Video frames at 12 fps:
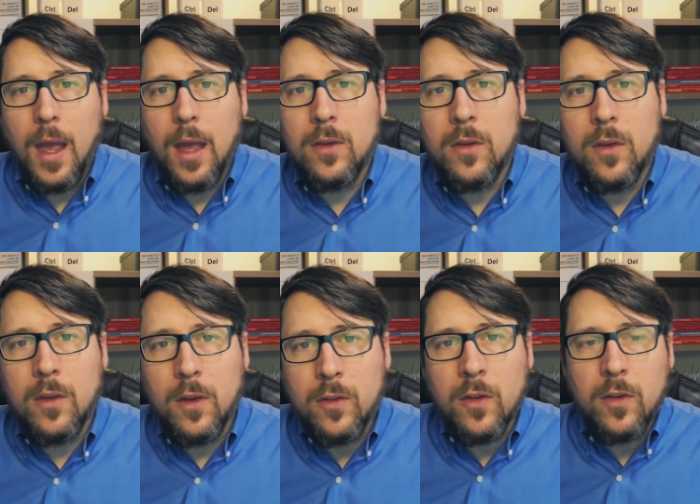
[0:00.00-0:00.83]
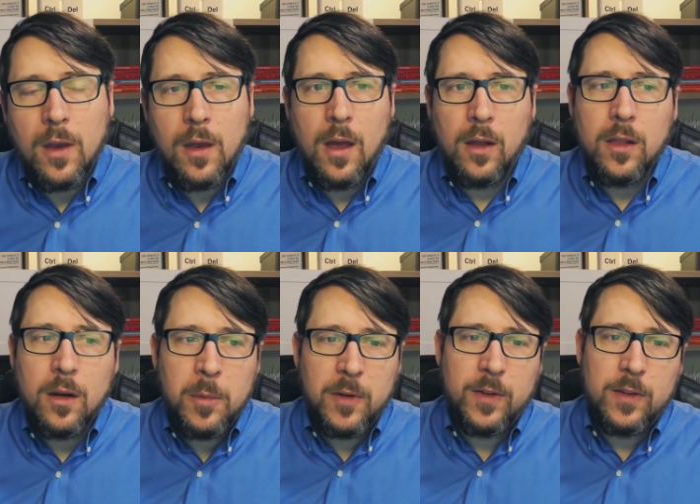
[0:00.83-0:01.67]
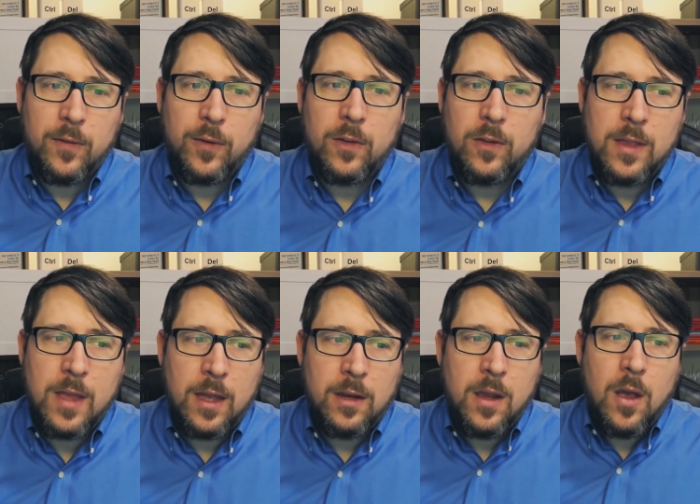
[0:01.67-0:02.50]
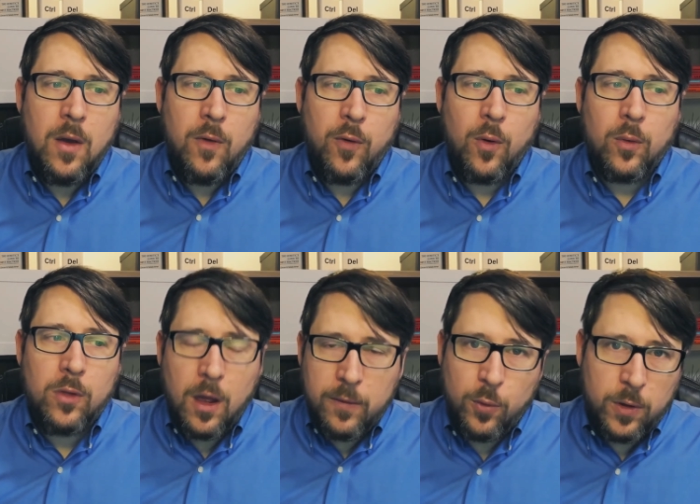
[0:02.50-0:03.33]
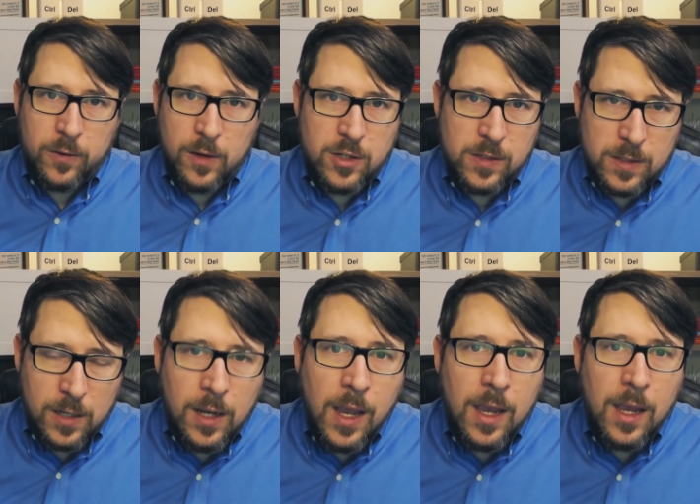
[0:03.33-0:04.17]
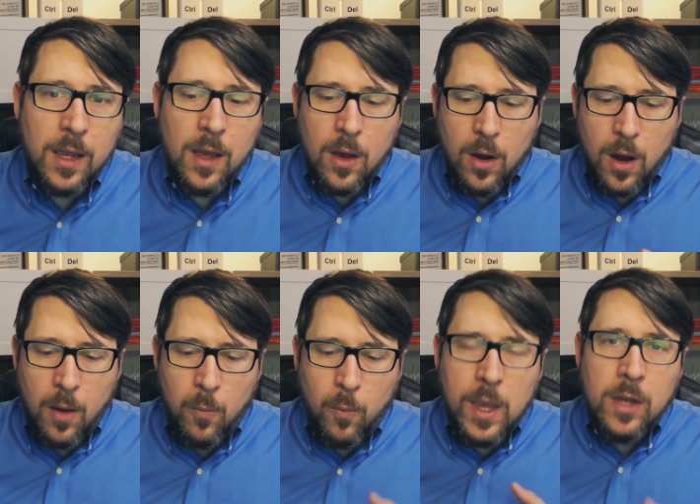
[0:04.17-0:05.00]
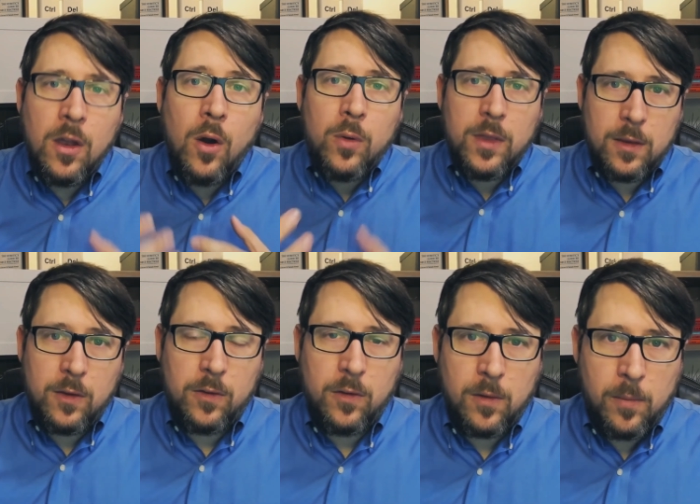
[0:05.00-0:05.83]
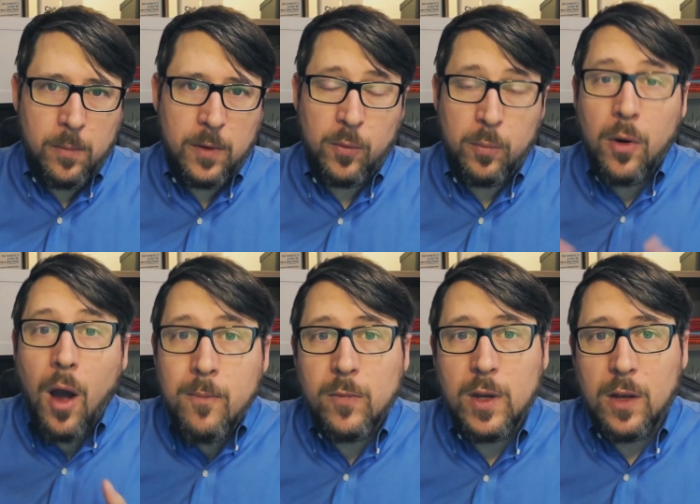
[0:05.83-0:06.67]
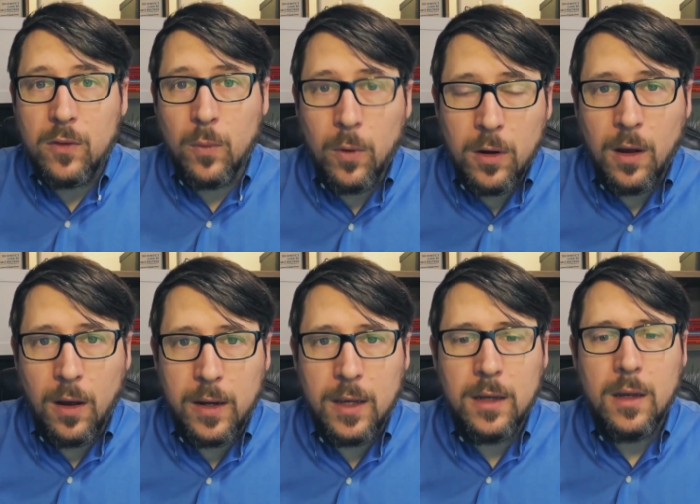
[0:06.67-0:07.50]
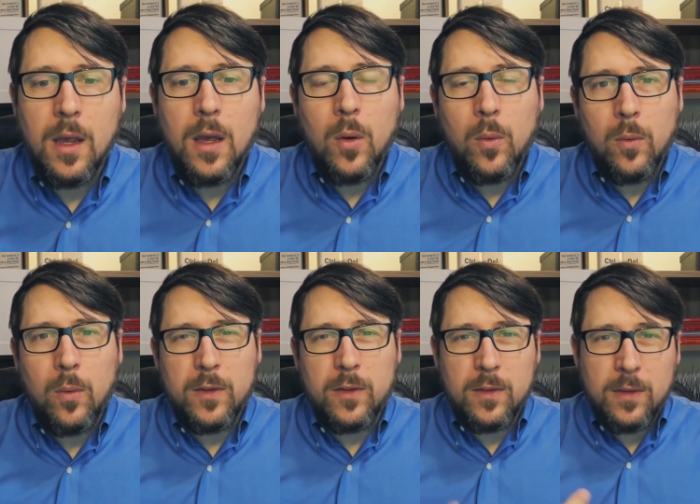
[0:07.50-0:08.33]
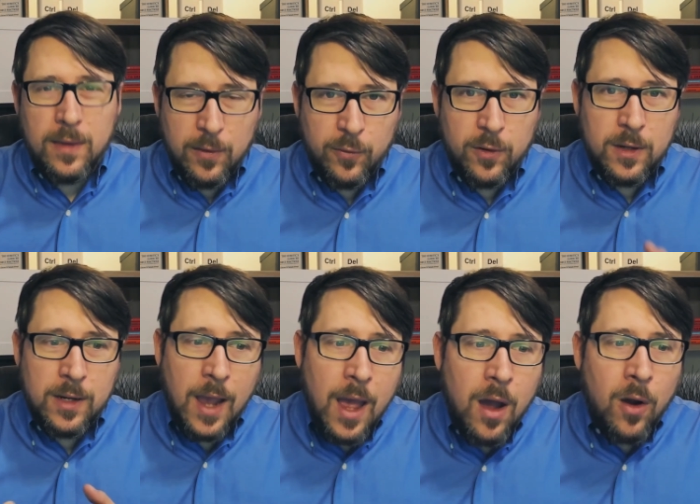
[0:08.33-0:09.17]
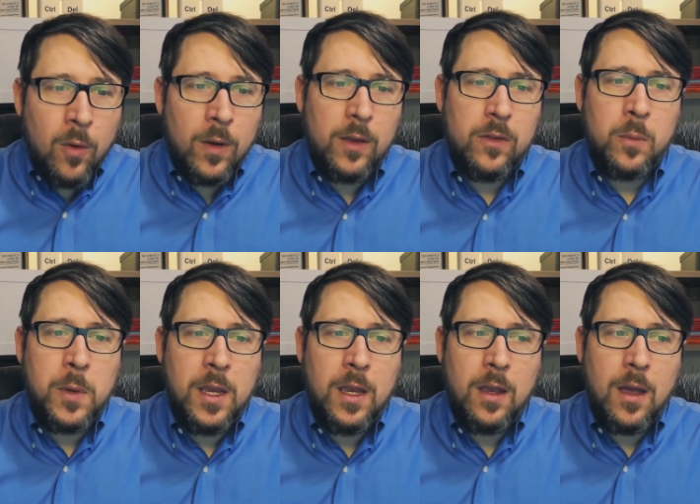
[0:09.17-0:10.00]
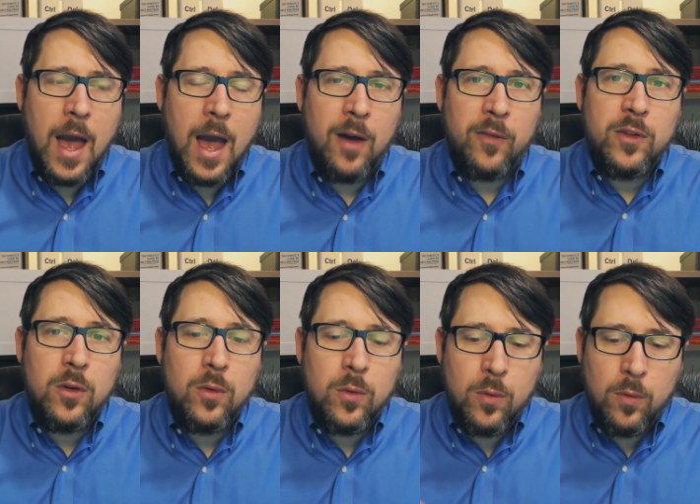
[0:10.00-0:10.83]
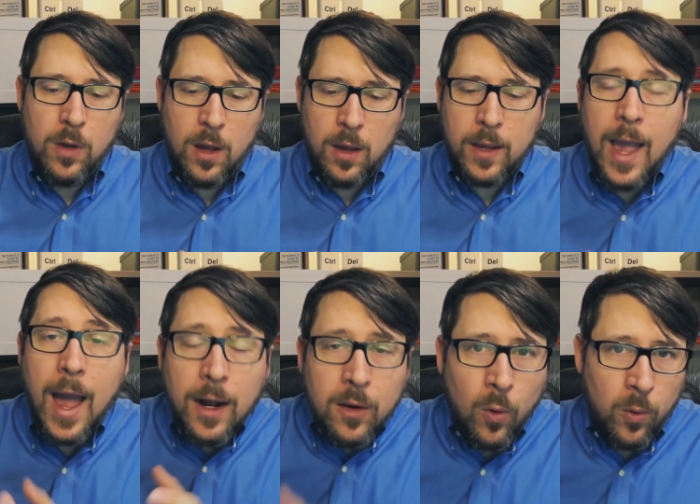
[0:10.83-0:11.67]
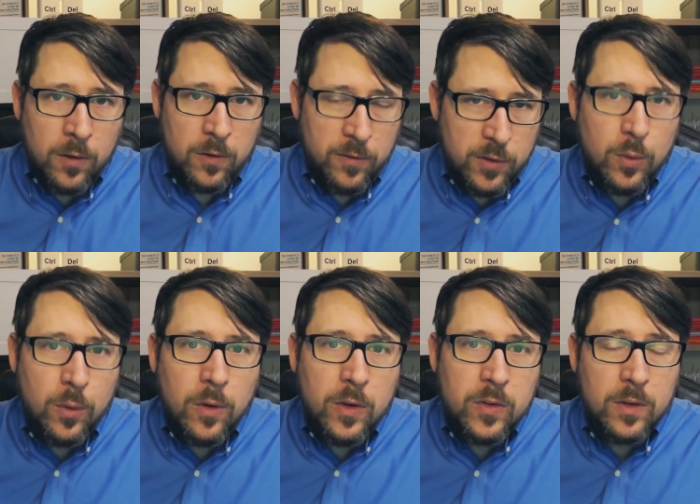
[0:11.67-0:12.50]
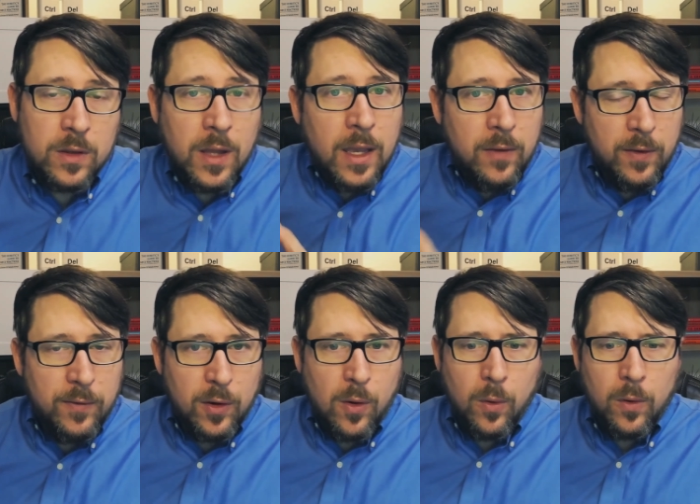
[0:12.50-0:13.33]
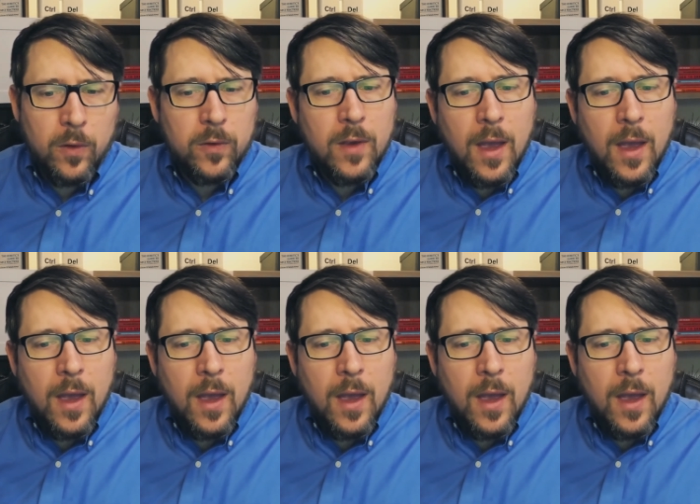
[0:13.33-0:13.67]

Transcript: And this is a, a little bit of a difference in that for a lot of organizations today, um, we know that this is a bit of a problem. We need to work on it. What's different now is we have new uh, categories of tools like Viva Goals